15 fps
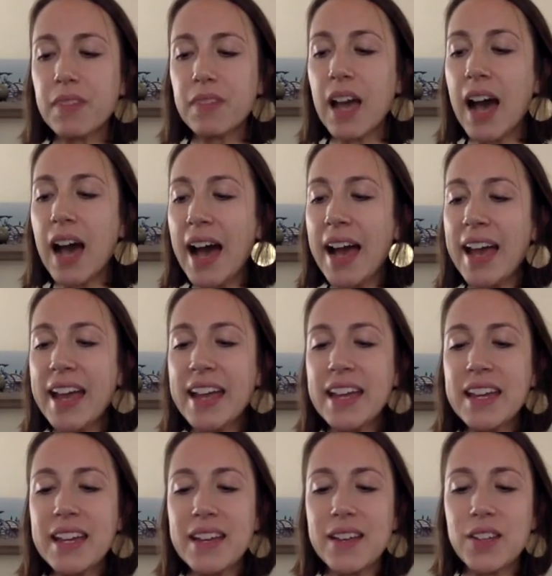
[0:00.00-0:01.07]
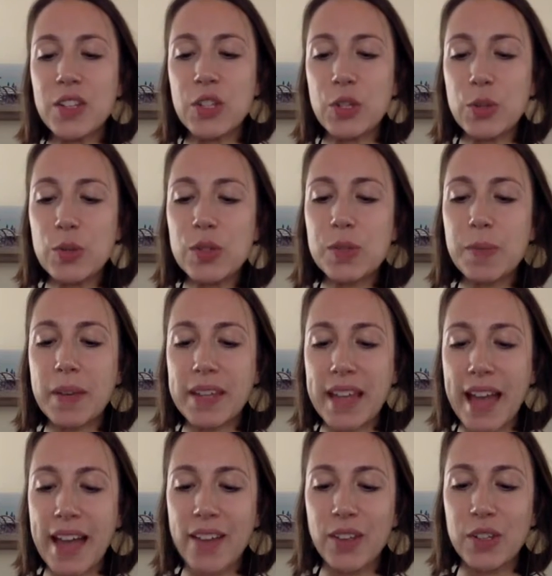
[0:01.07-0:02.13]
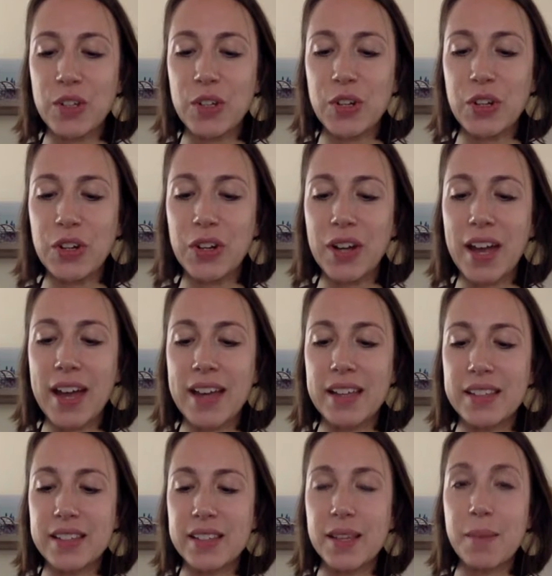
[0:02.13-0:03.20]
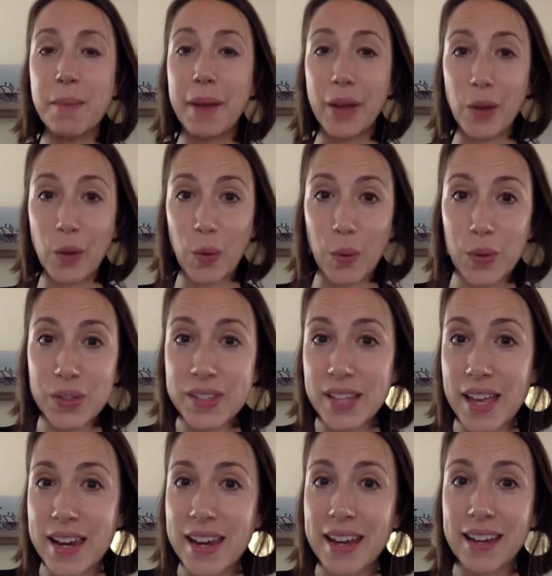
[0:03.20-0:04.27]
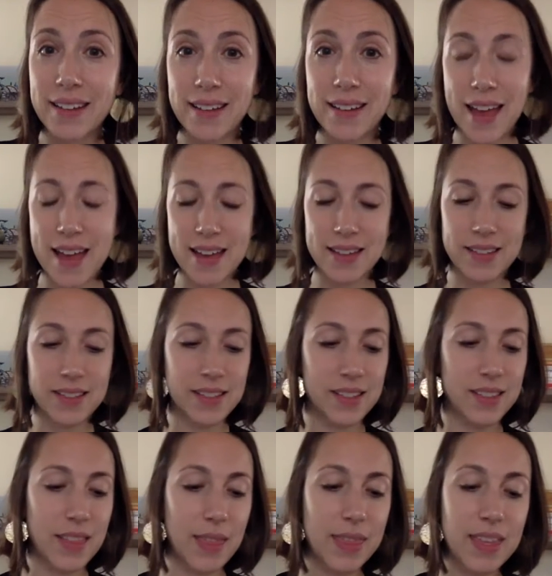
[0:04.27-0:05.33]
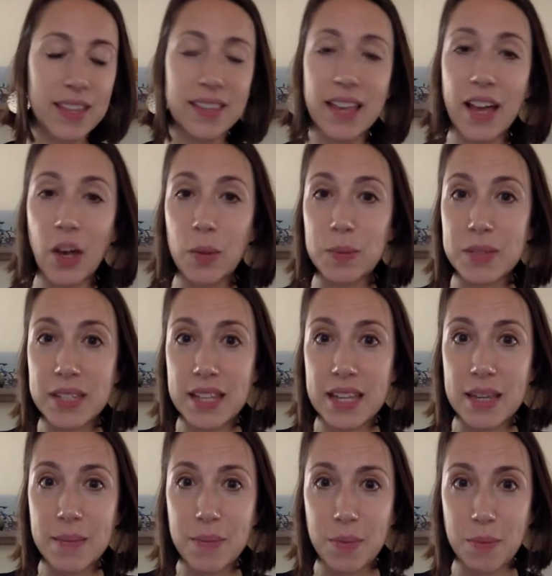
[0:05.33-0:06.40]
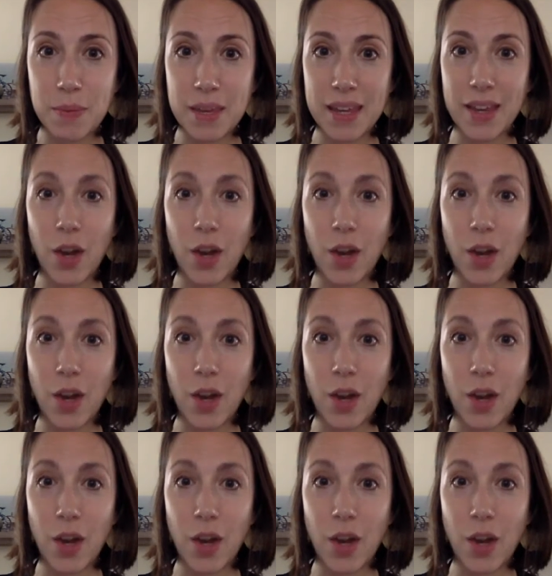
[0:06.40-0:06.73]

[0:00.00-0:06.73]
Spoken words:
I use my calendar as my goal setting and the thing that helps keep me